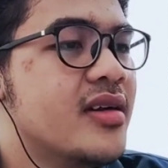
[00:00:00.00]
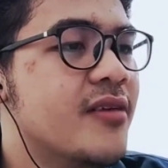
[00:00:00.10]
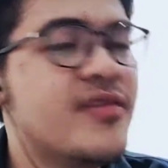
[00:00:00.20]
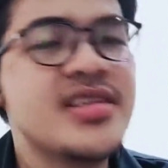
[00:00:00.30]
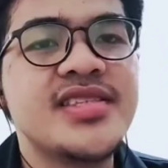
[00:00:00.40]

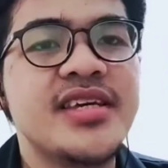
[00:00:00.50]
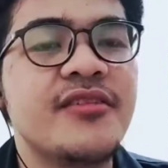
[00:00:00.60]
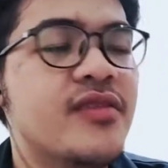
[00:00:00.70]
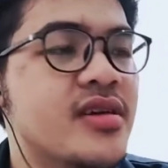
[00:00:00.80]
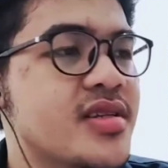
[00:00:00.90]
first thing
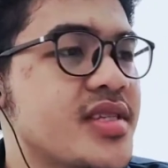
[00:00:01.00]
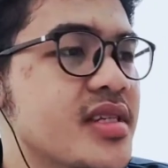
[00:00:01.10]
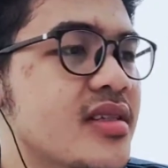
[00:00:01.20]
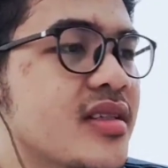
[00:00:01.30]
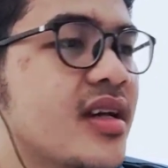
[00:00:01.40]
first,
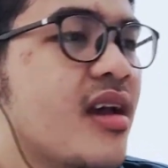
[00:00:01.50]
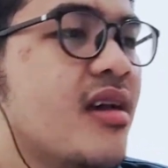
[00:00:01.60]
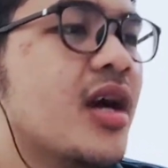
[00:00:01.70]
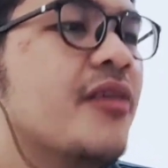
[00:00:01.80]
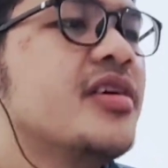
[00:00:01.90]
I
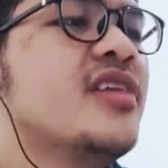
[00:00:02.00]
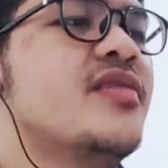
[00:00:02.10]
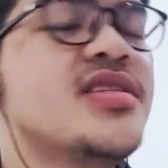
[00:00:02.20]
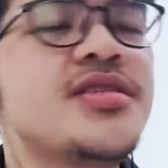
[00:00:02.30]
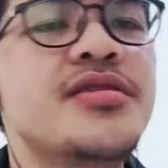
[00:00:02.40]
will give the
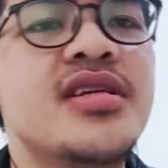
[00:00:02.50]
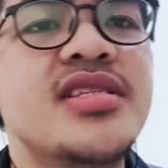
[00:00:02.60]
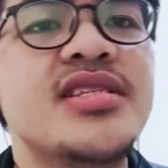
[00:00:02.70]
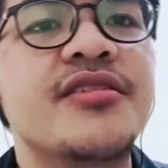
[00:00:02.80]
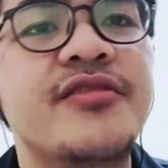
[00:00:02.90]

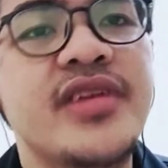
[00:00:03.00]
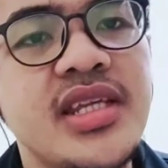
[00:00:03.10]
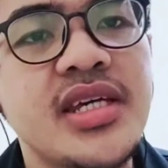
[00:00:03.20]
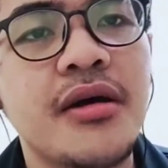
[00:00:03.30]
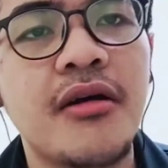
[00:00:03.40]
students the
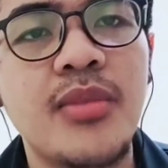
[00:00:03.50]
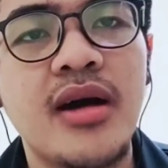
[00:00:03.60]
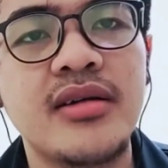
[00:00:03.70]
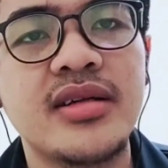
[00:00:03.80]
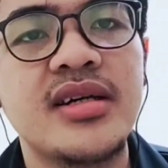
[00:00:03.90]
video
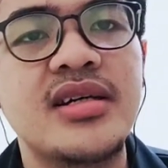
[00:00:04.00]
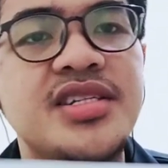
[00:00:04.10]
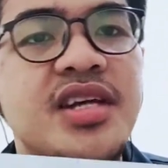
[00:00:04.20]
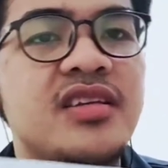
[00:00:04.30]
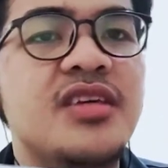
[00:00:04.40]
about
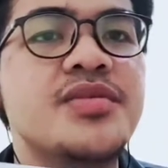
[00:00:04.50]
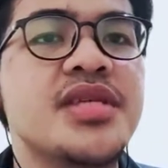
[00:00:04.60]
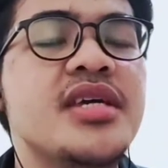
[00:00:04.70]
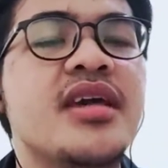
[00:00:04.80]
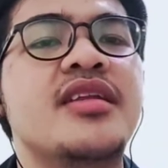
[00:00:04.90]
adjectives
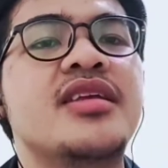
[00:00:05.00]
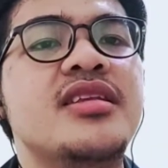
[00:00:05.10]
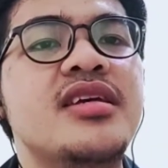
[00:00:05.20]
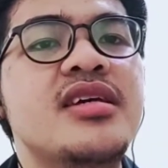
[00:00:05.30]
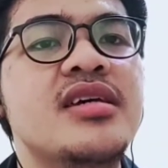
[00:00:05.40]
ing and
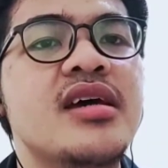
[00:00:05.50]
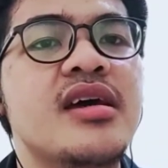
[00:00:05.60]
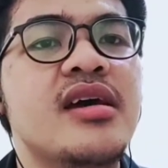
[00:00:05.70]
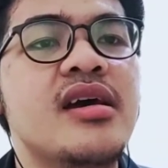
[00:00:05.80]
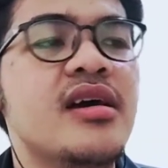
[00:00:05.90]
ed,
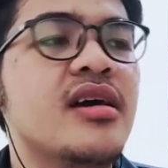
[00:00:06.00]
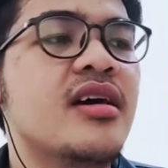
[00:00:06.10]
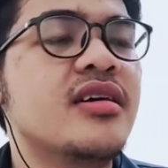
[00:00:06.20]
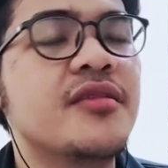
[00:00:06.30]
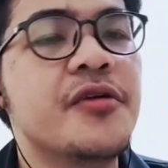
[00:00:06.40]

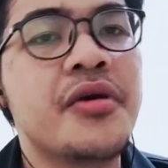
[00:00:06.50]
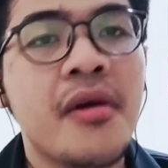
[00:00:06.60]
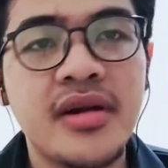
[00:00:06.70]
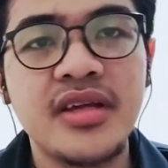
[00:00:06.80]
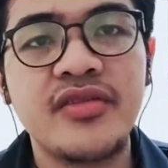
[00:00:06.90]

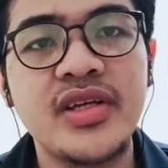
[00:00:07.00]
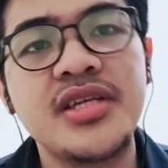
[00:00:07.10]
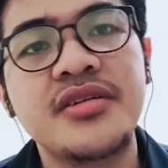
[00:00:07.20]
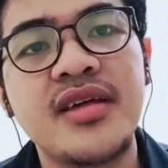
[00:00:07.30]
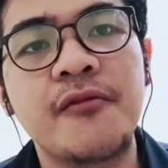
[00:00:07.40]

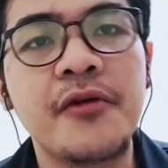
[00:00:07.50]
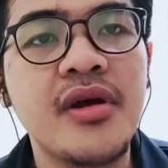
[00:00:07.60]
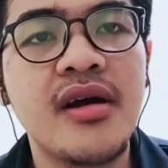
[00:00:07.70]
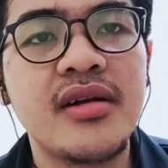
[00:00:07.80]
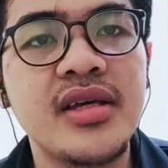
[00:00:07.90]

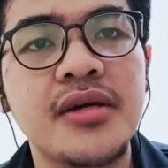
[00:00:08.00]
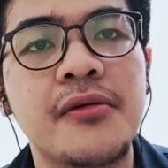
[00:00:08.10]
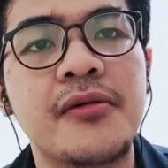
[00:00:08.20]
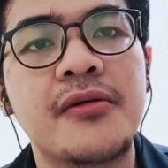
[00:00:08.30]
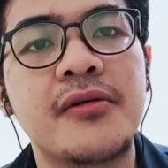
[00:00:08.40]
regarding
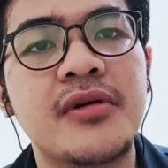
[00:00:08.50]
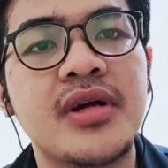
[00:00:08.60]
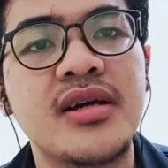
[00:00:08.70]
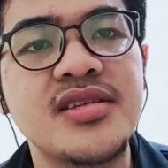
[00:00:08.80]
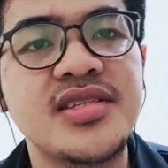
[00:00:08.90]
or
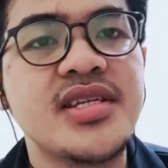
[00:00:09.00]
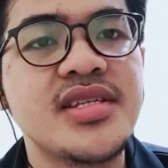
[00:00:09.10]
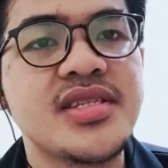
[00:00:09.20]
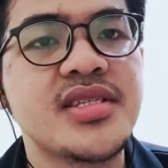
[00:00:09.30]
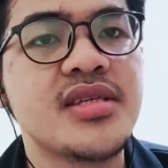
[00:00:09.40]

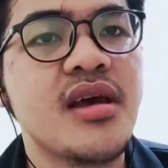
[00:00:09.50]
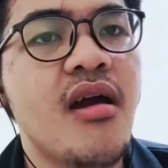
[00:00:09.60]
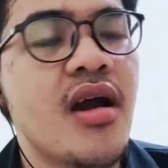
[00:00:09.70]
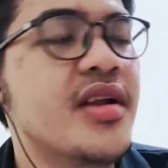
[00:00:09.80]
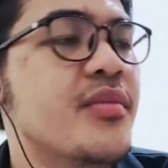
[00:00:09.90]
consists
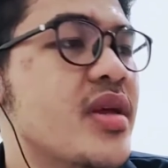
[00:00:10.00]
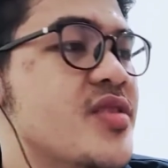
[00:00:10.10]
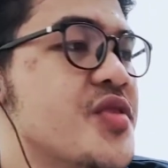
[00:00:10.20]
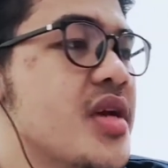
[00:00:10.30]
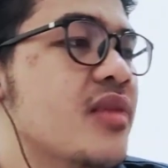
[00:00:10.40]
the
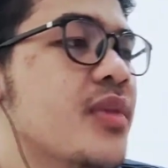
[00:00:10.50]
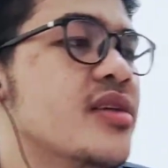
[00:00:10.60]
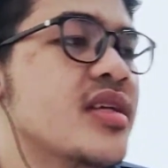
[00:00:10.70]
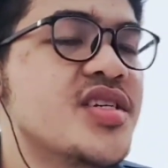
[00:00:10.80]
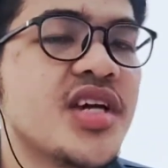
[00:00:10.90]
material
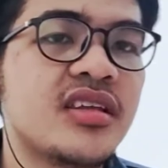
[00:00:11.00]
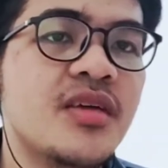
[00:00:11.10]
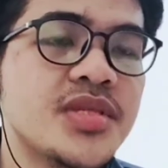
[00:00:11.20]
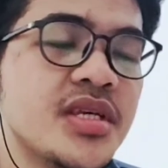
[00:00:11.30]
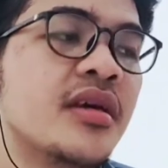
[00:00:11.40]
about
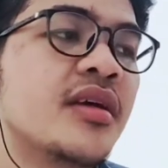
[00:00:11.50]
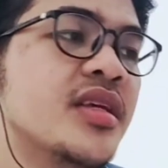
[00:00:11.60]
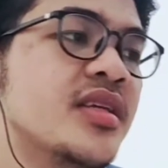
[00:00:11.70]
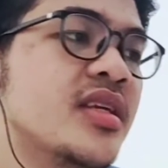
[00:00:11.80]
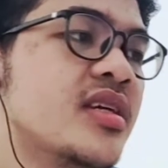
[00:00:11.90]
adjectives ing and
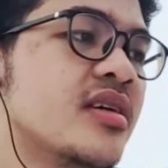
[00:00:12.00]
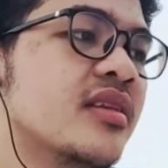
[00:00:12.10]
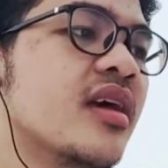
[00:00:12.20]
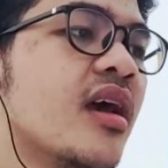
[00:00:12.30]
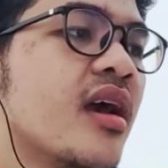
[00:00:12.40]
ed,
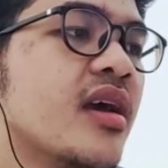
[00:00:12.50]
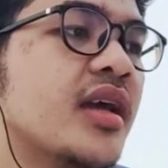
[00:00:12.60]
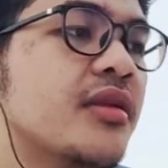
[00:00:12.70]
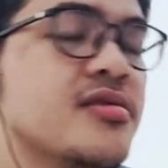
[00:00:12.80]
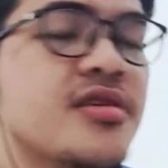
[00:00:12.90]

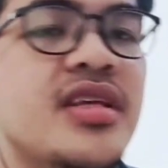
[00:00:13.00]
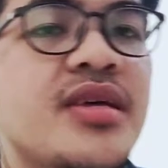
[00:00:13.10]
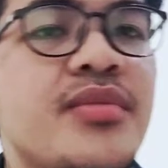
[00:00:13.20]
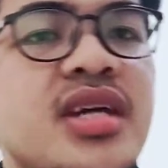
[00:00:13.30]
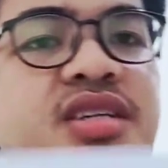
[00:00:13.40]
and also the
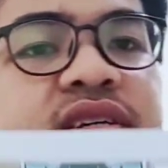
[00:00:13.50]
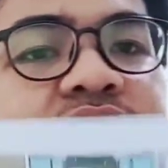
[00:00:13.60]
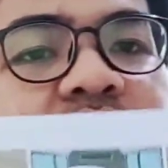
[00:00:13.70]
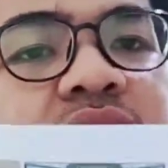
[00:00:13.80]
images, the